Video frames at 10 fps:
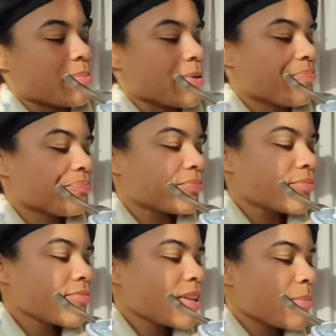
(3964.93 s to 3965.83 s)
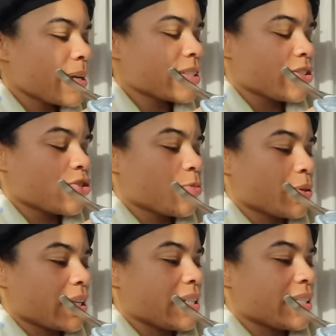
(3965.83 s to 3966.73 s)
but makes it super
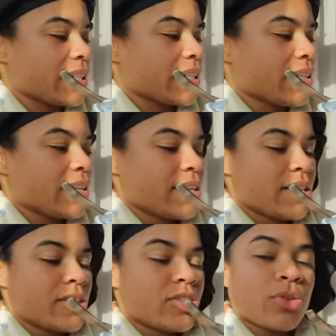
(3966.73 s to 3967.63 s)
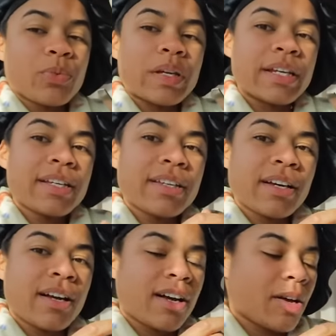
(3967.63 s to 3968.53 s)
easy to
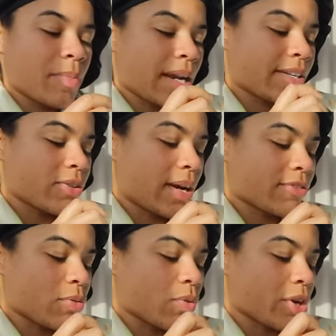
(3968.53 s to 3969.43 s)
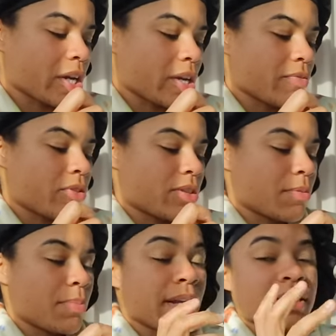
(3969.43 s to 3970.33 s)
read um, and I don't have to worry the
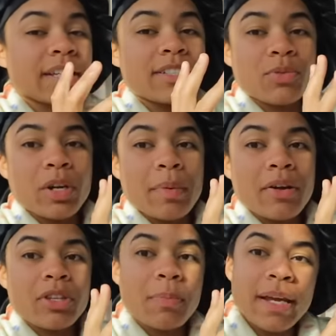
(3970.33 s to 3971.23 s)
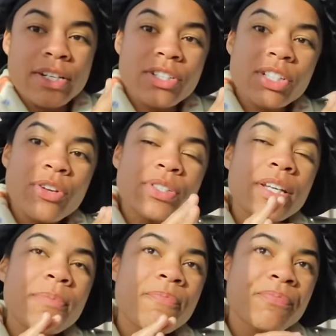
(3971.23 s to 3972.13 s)
biggest thing is worry about the pages
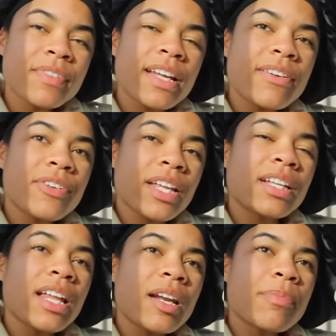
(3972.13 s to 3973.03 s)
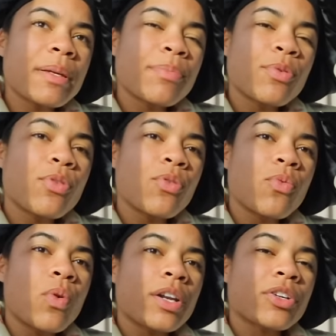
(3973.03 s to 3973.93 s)
closing and I feel like a lot of people
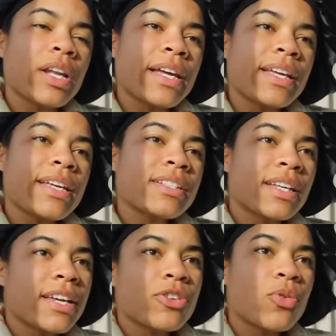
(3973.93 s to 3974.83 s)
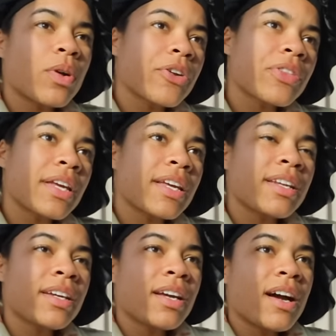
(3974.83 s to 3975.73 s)
wonder like is a Kindle worth it
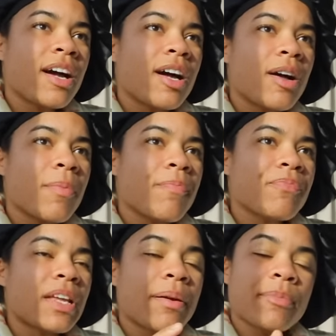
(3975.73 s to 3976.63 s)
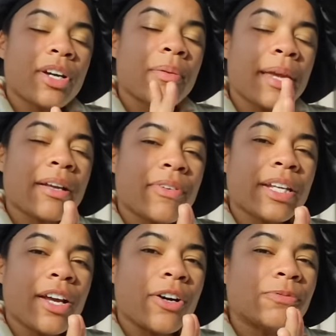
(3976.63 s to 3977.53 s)
um, and I'm gonna make a
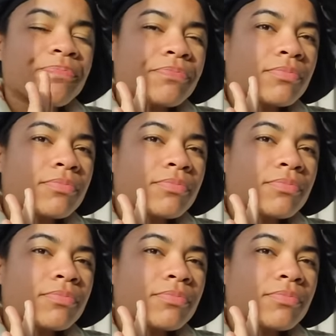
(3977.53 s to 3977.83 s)
video